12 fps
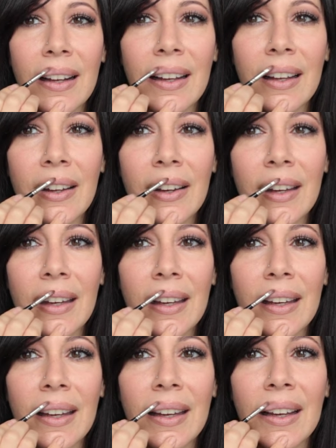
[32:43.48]

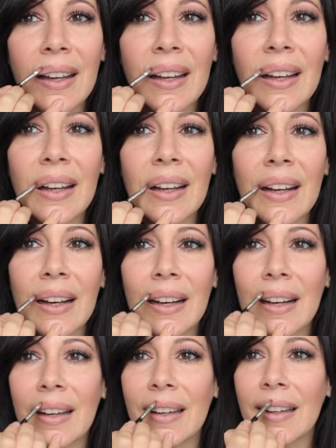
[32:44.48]
Okay.
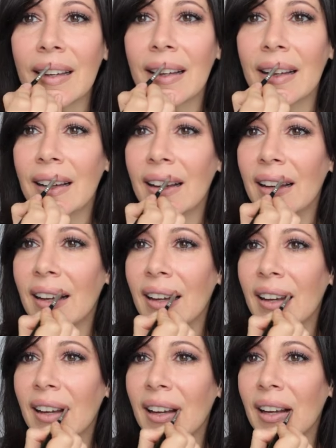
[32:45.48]
I
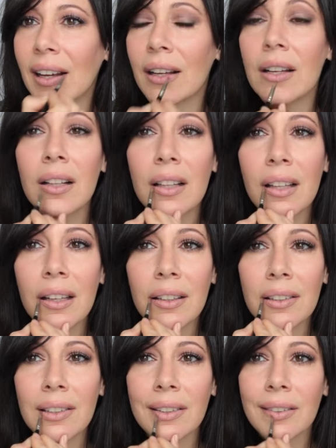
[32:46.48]

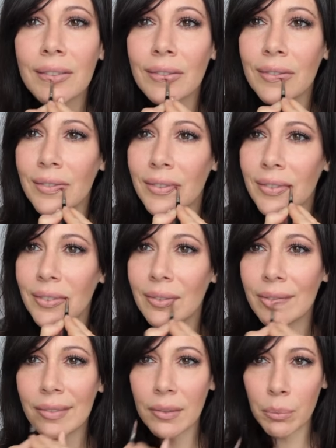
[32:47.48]
like to
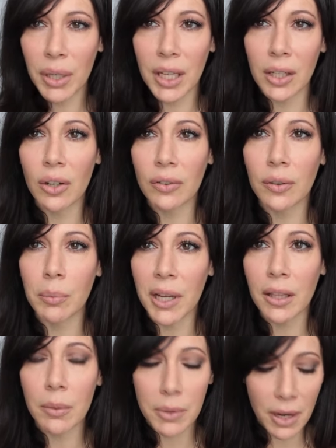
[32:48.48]
paint over
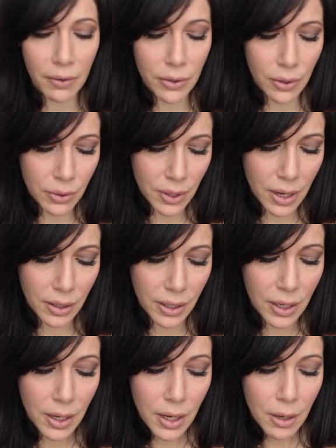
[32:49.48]
my lips ever so
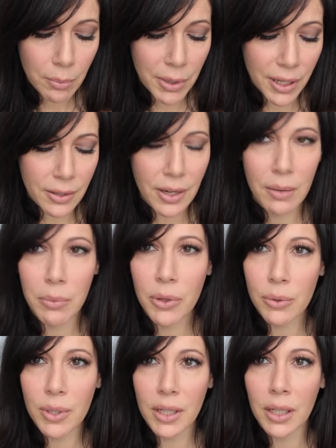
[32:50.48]
slightly because I'm
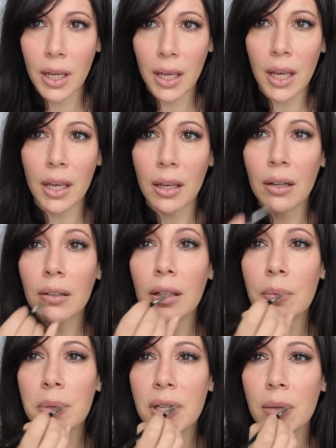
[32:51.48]
using a
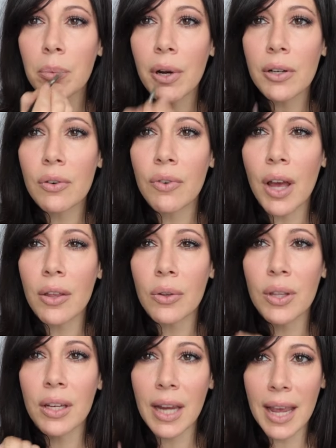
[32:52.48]
lipstick brush rather
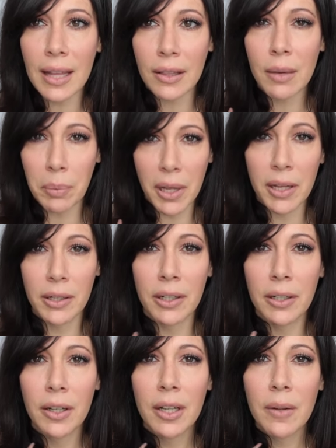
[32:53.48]
than a lip
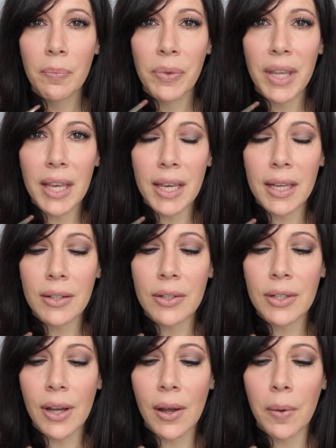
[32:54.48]
liner. It